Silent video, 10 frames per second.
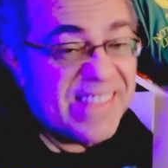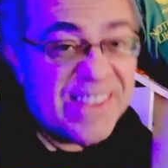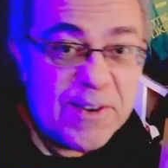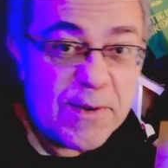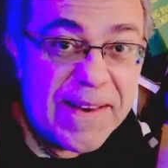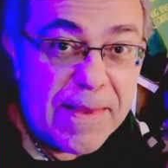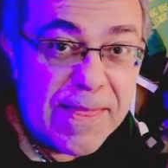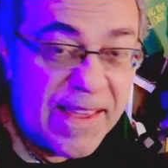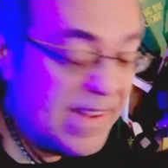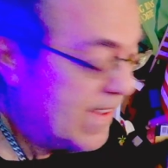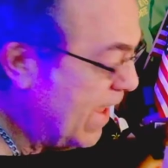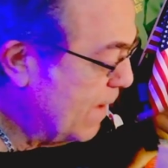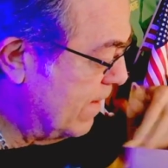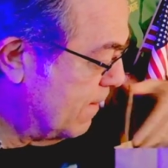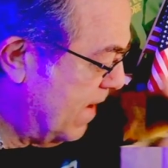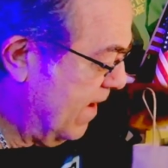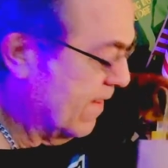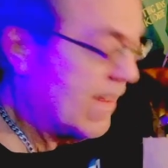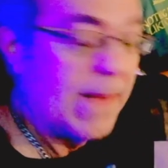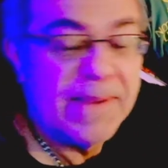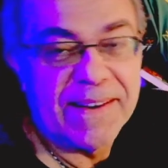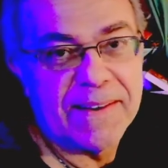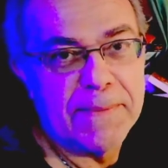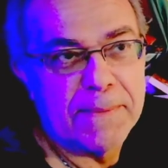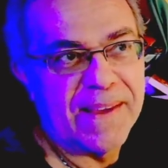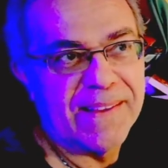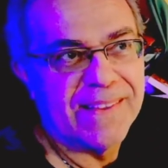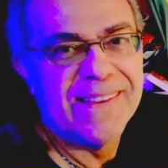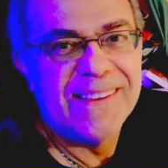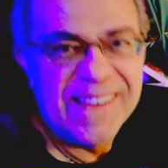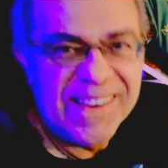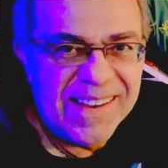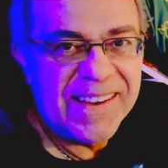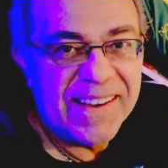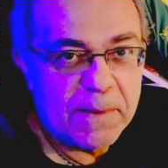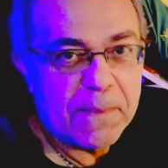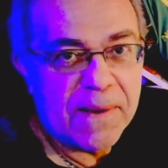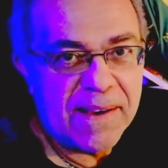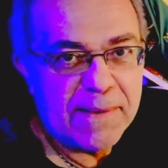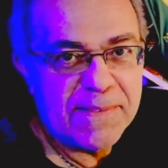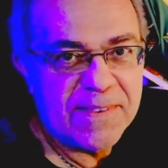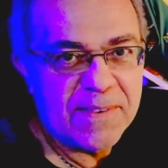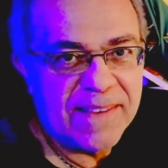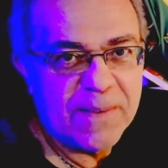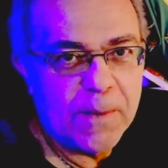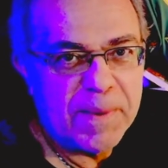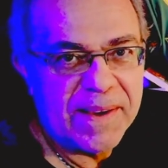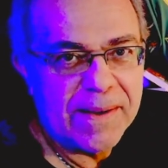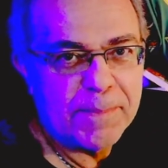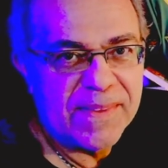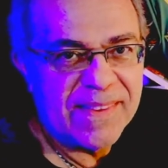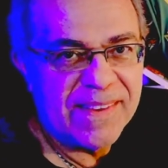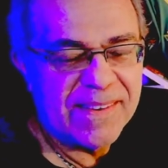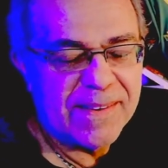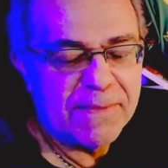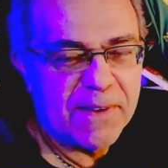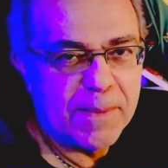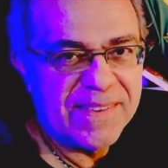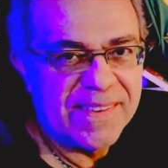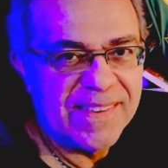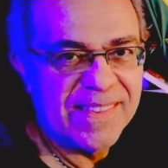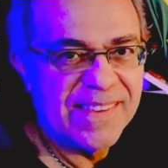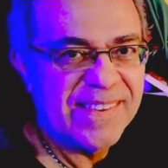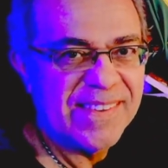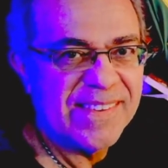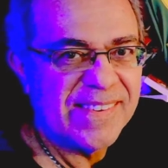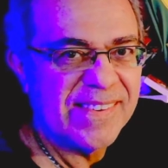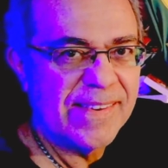The dreaded thing came in the mail. I mean, in the mail. It arrived, so I had to go pick it up at the pharmacy. This is